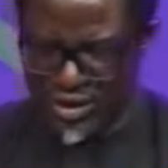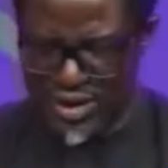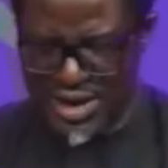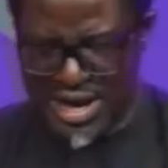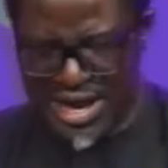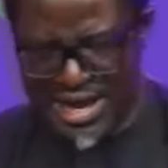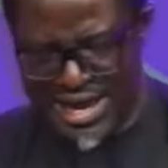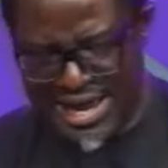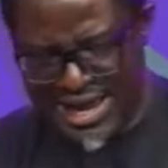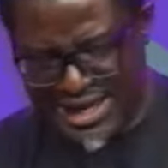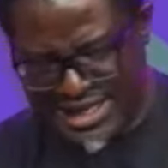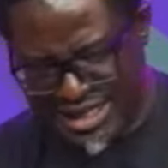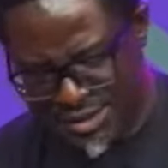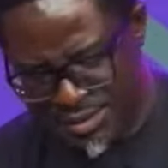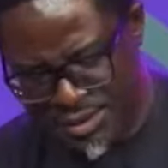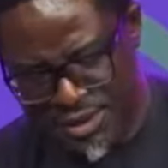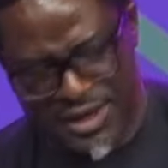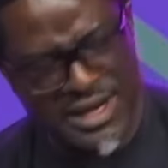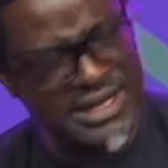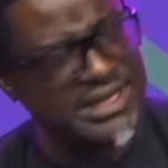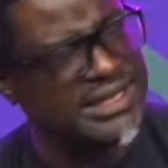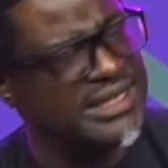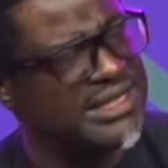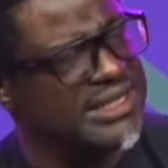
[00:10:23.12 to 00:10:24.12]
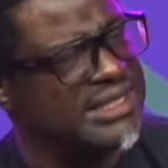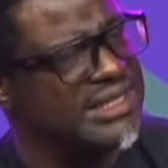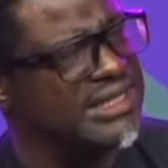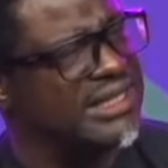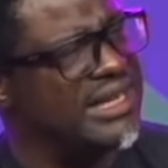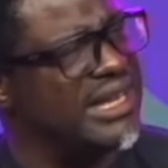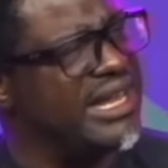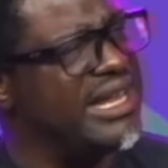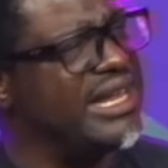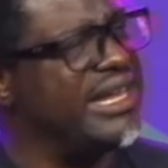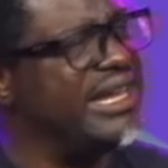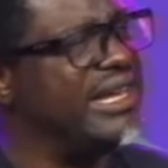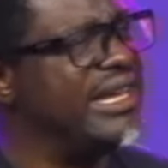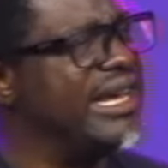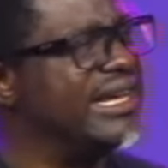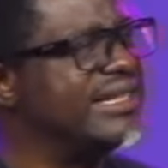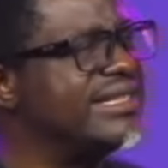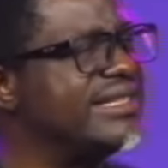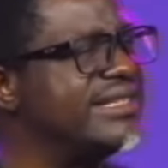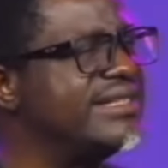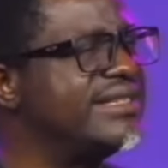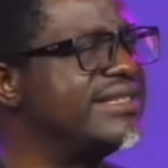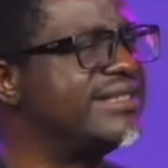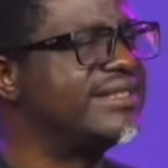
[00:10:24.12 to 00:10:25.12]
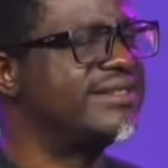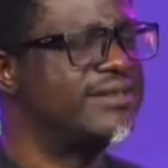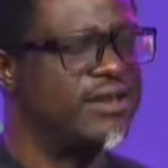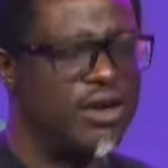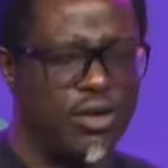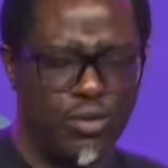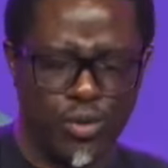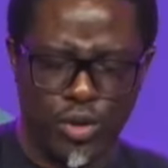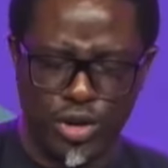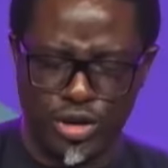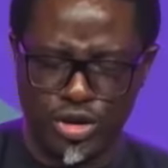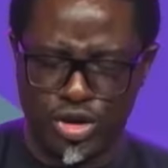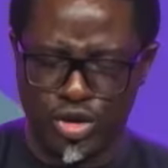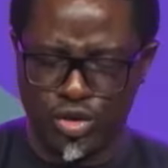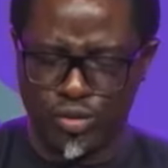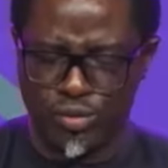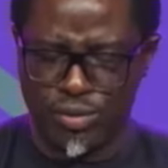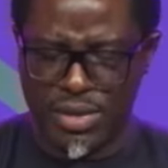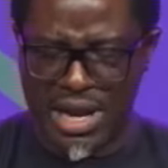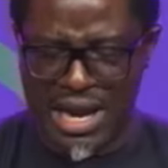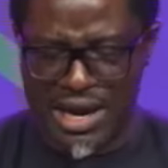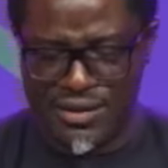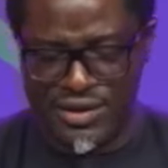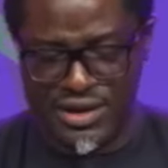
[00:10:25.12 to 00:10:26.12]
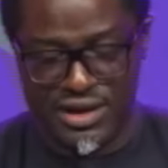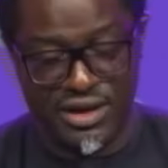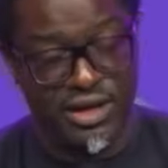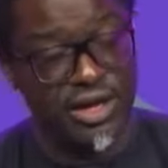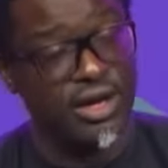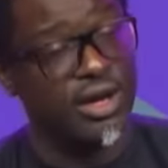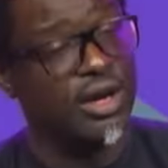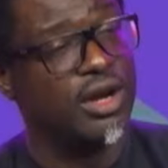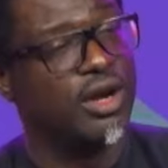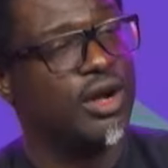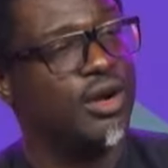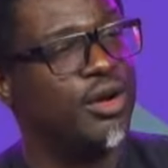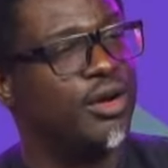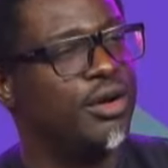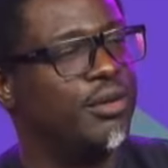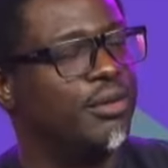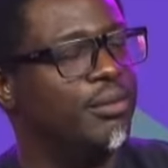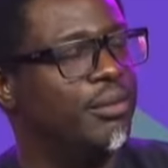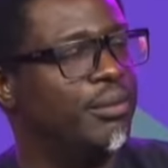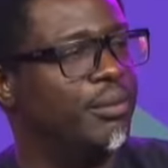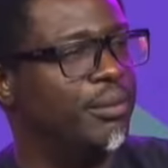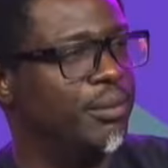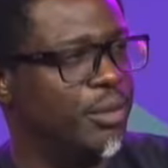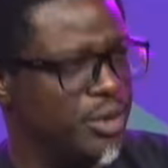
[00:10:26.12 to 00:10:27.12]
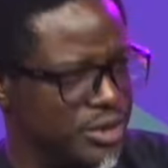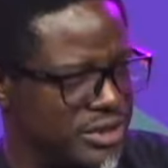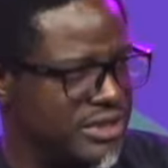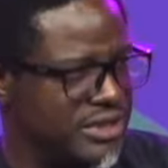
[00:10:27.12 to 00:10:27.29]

are experiencing delay in getting someone to marry. Most